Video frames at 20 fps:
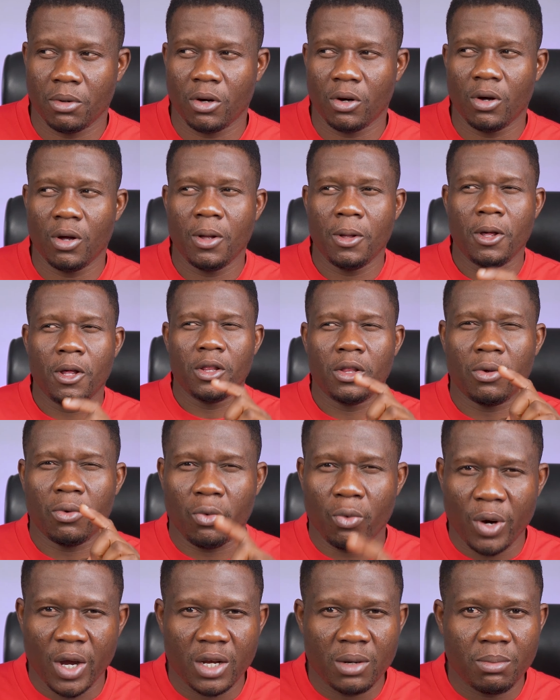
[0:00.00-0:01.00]
But the
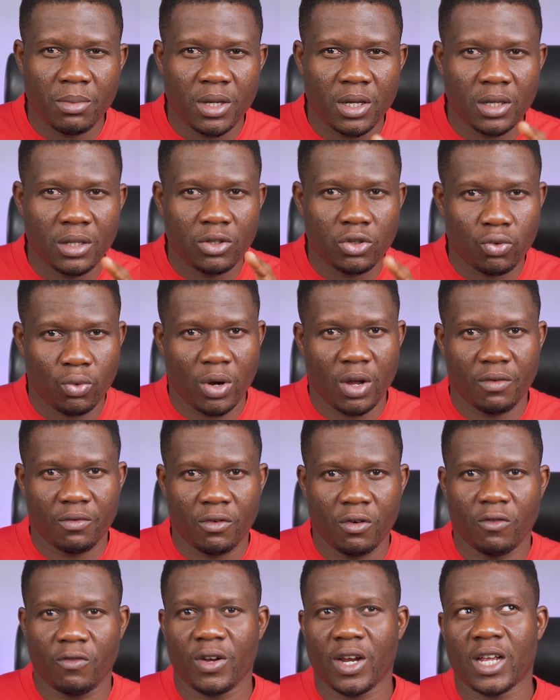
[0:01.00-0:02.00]
Redmi 12
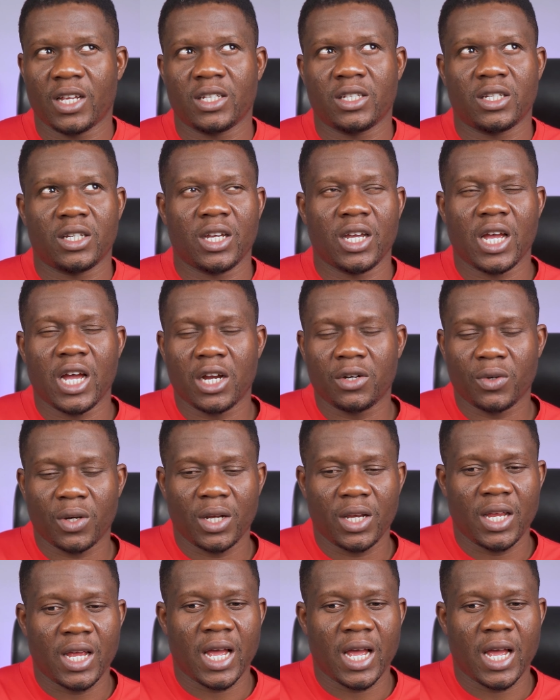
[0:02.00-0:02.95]
of last year actually